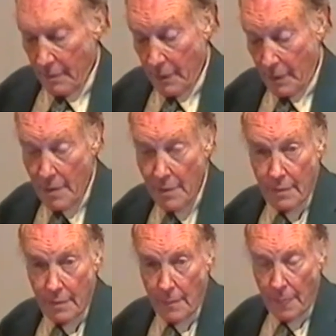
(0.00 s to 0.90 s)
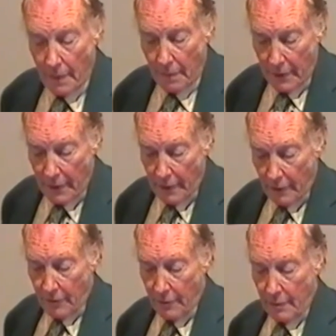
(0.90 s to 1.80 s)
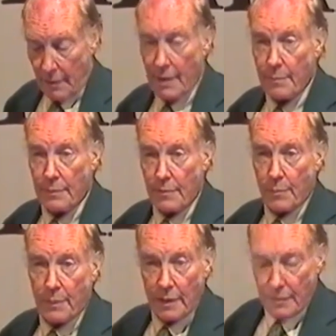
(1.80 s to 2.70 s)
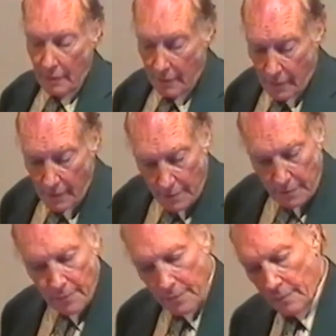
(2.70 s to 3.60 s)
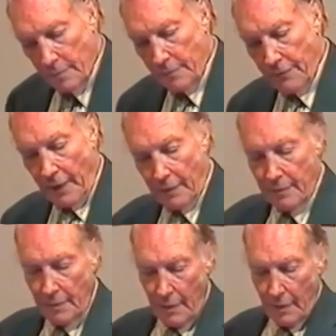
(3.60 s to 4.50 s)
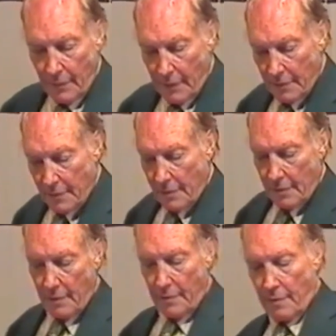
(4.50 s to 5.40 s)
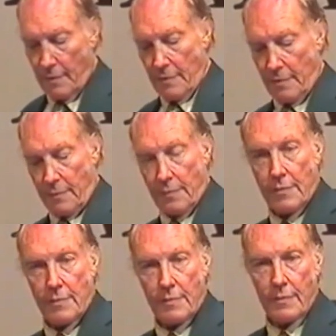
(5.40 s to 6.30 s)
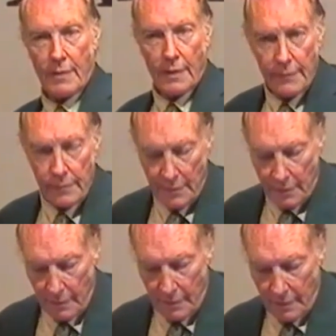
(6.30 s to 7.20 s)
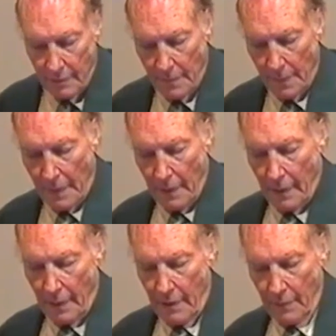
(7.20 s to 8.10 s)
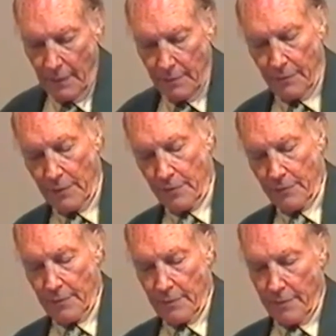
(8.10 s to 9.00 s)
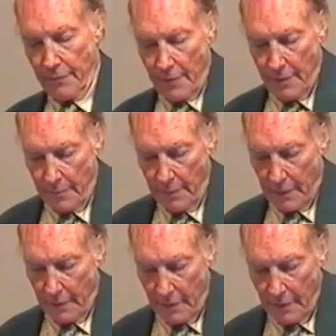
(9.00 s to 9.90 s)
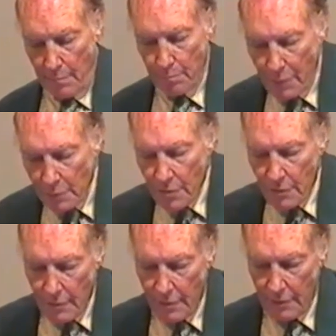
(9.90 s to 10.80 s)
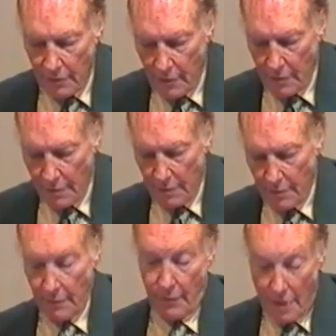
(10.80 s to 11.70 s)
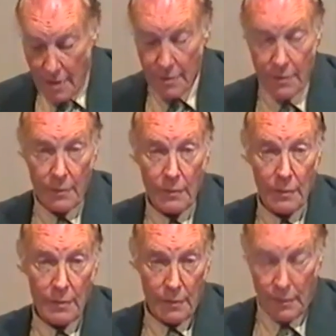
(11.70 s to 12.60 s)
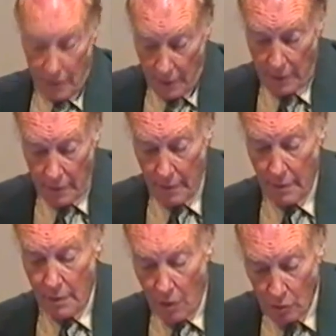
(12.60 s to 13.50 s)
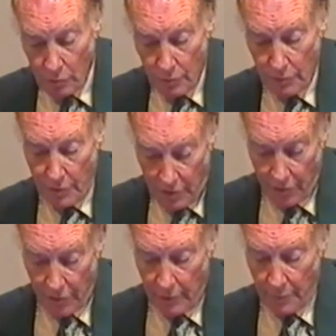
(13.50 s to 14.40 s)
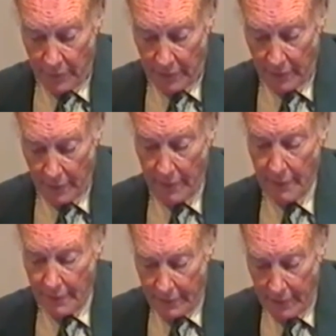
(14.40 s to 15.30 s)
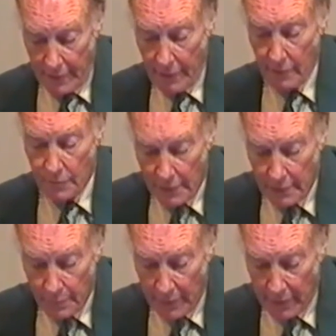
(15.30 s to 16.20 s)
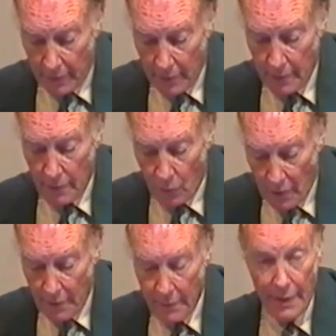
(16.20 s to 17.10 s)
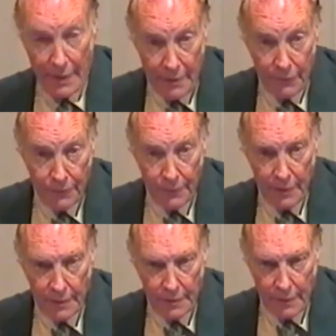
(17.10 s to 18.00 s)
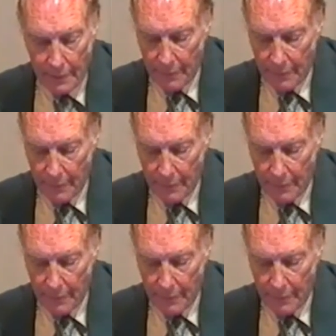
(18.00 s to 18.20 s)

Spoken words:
At least a by-election enables party loyalists to defect without any serious consequences to their government. Anyone who votes for the referendum party bolsters the chances of his or her own traditional party attaining real power when and if its time